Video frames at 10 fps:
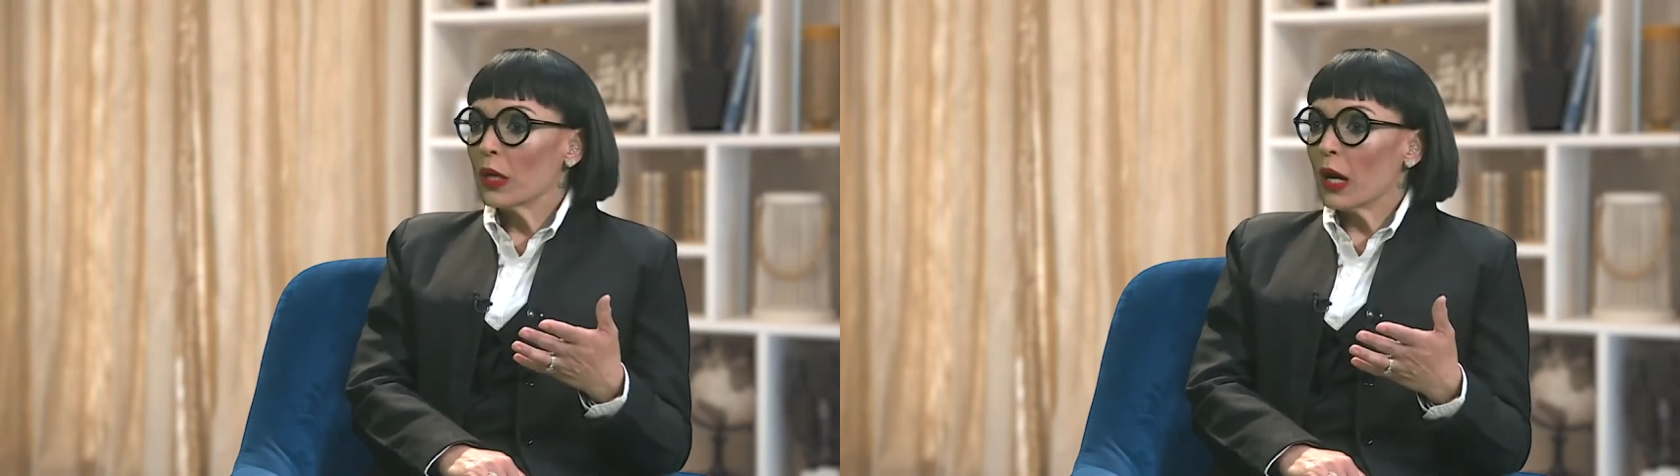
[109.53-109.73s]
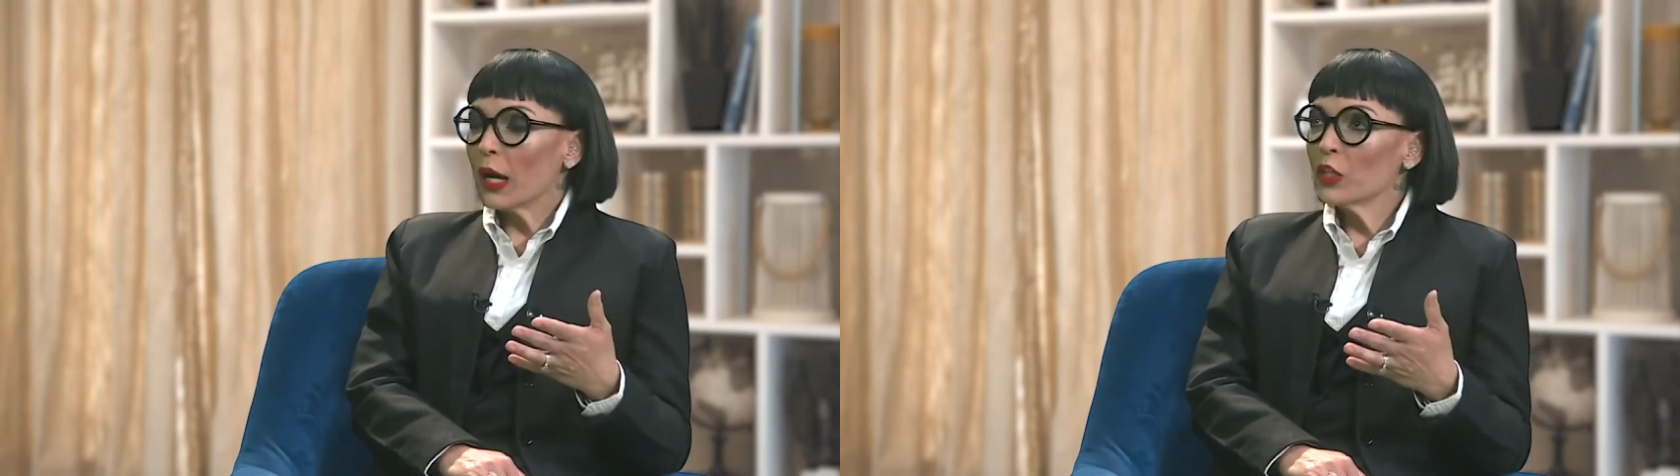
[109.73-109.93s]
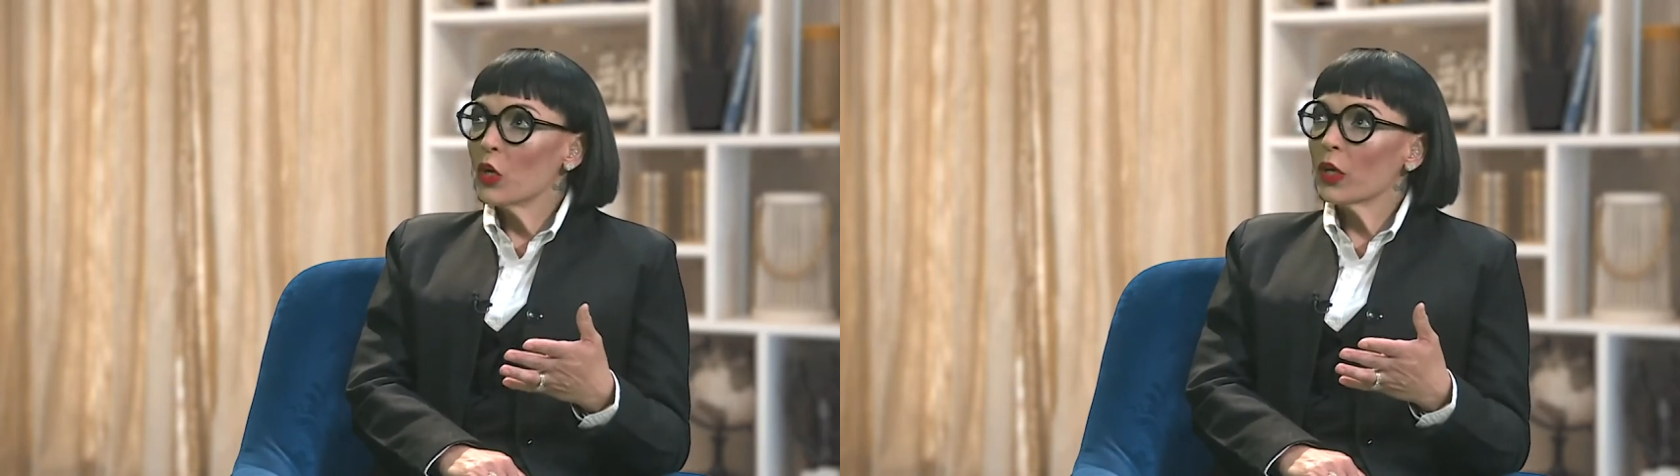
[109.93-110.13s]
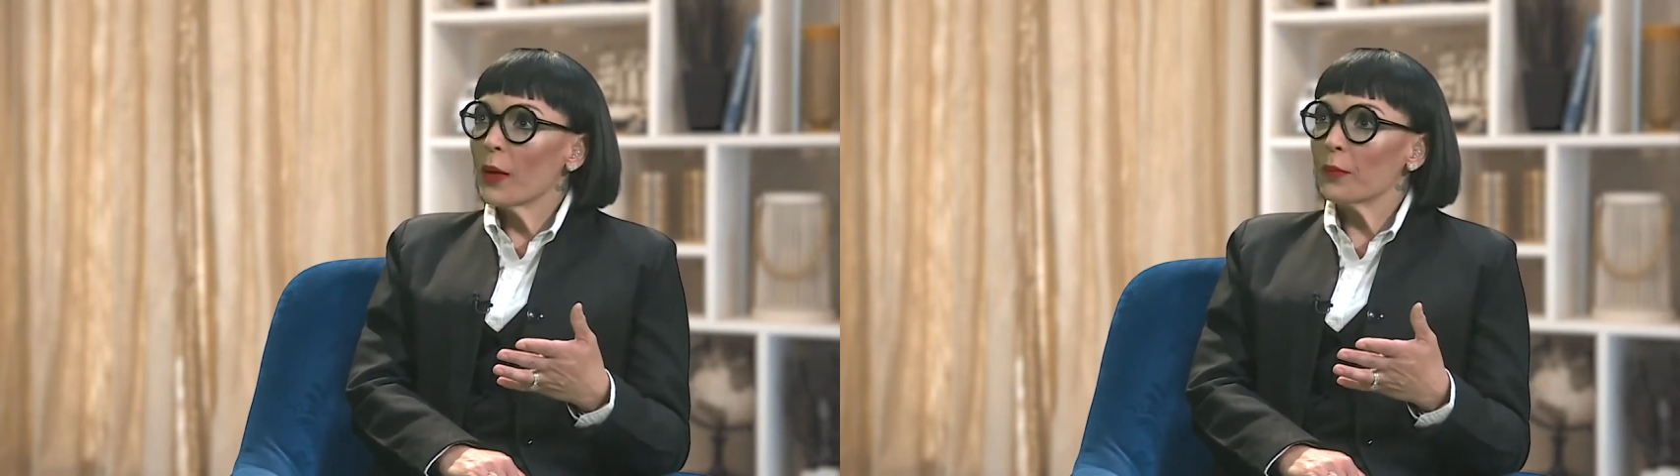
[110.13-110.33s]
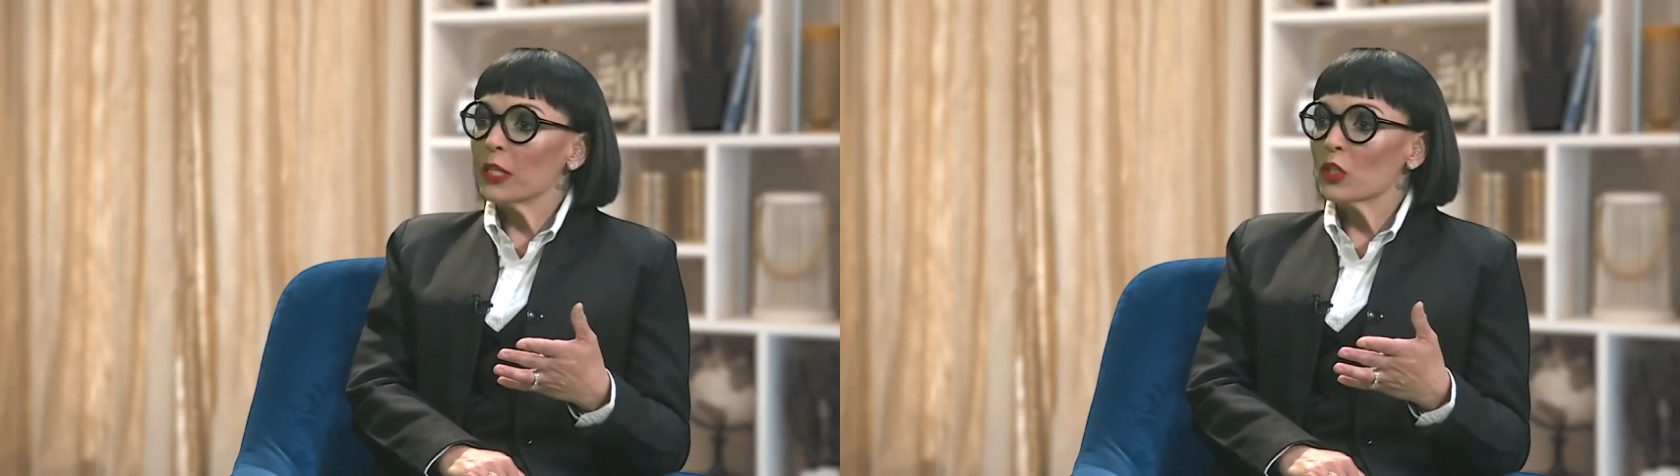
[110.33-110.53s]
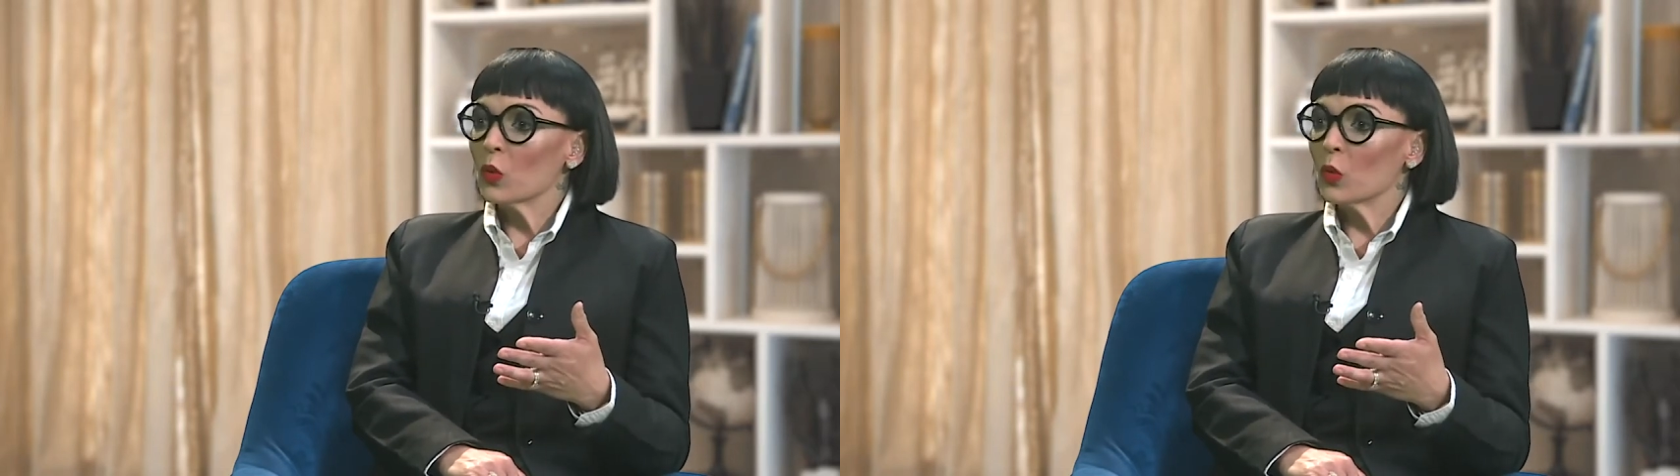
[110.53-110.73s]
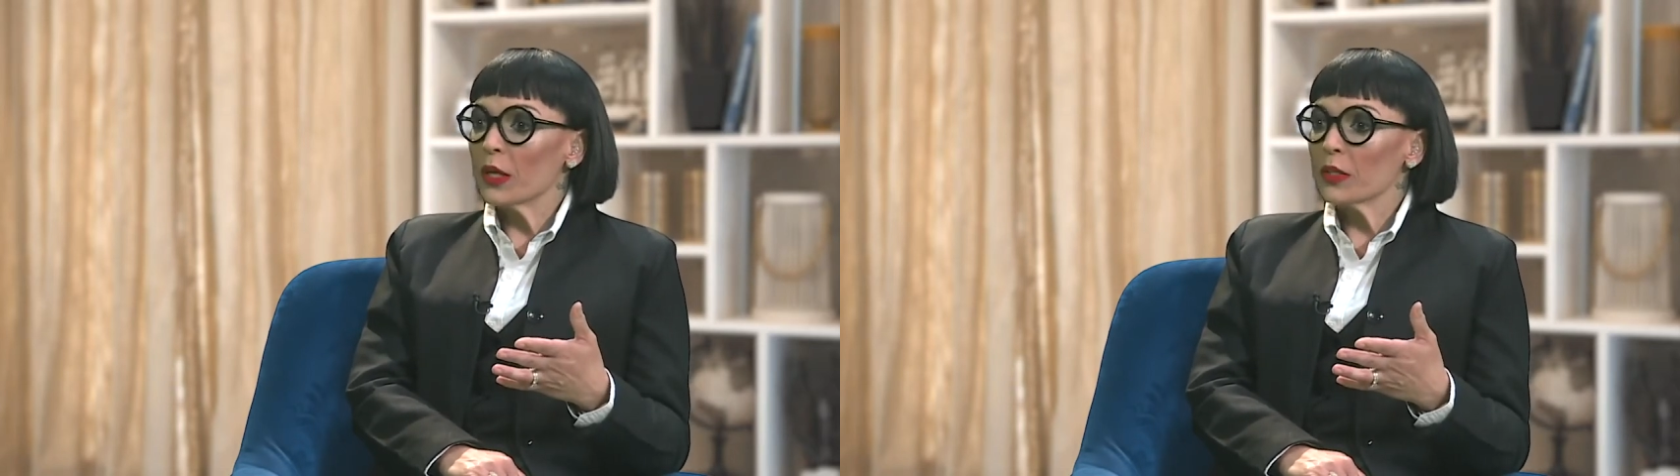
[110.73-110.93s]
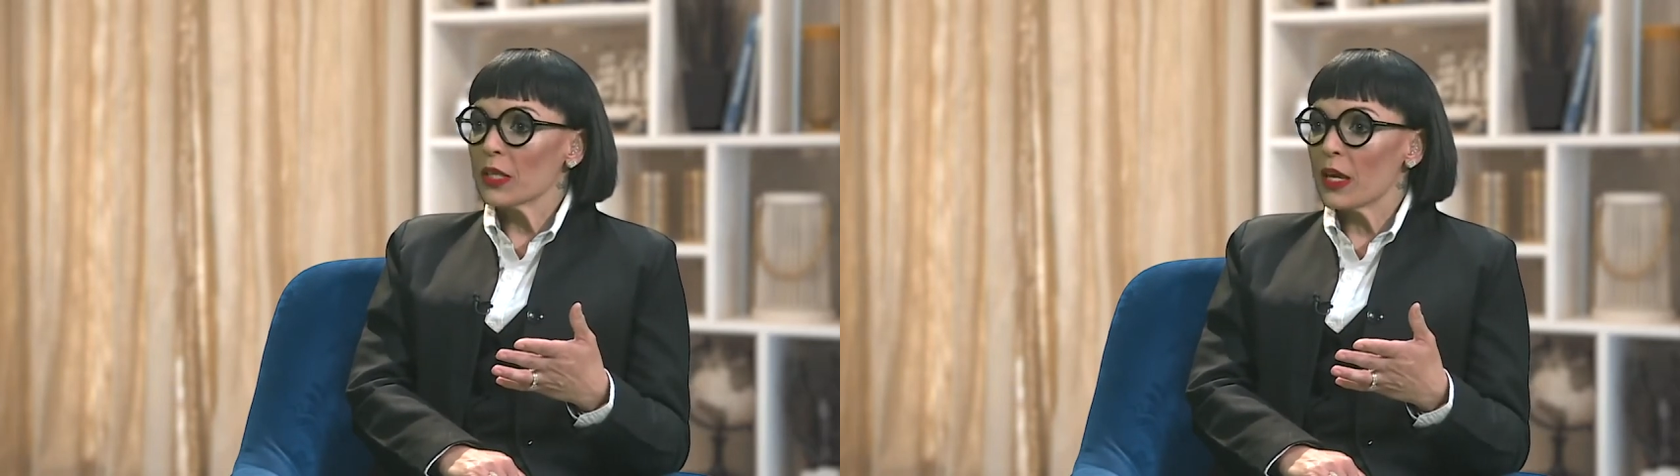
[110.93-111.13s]
I know companies always
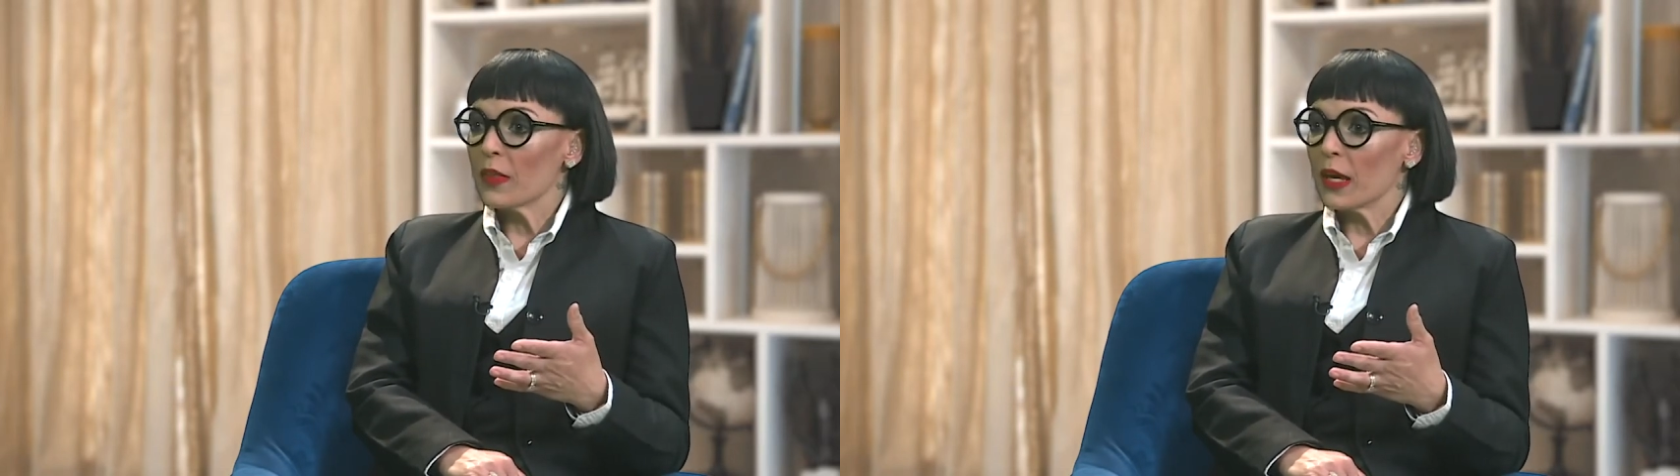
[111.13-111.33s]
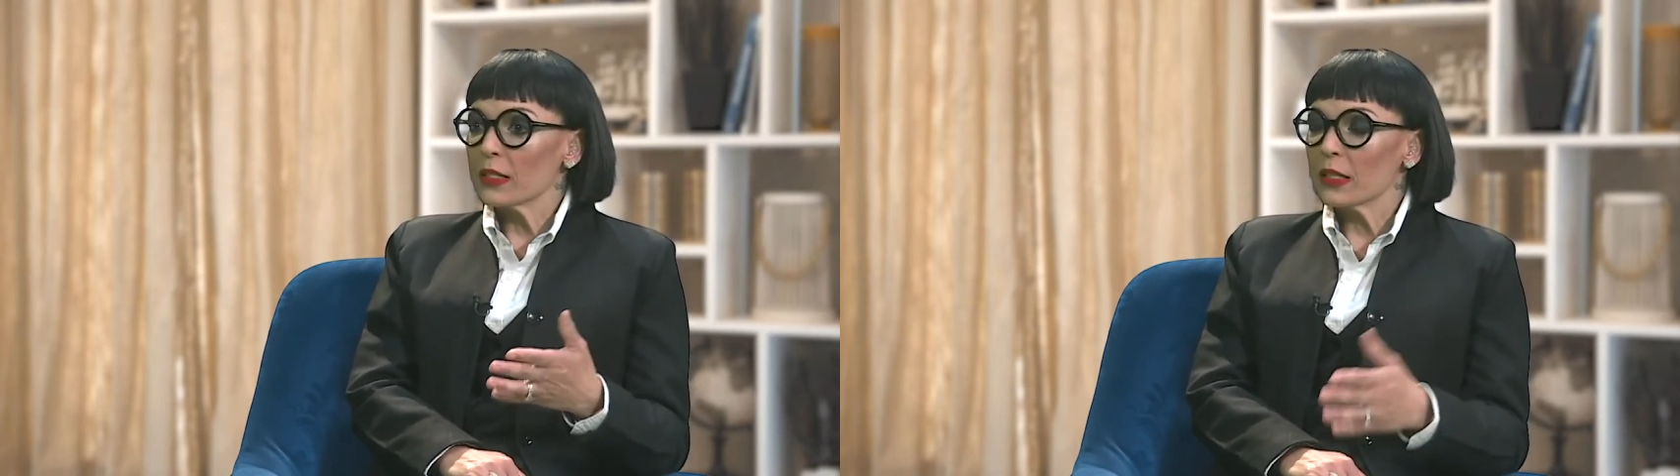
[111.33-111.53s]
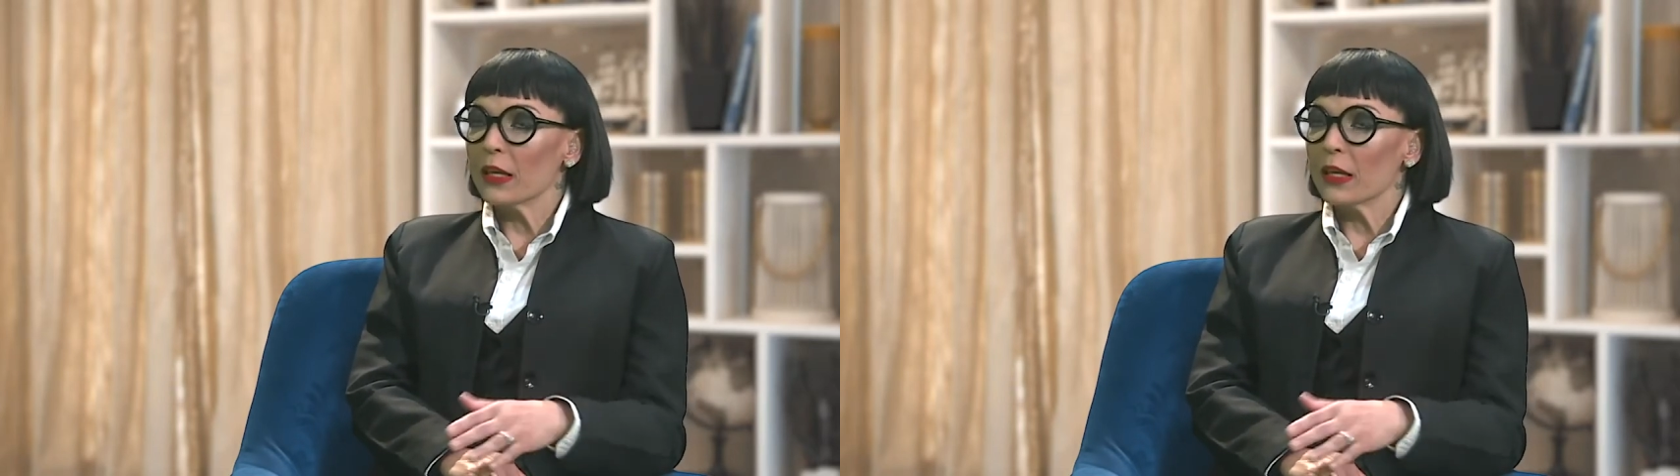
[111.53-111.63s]
say that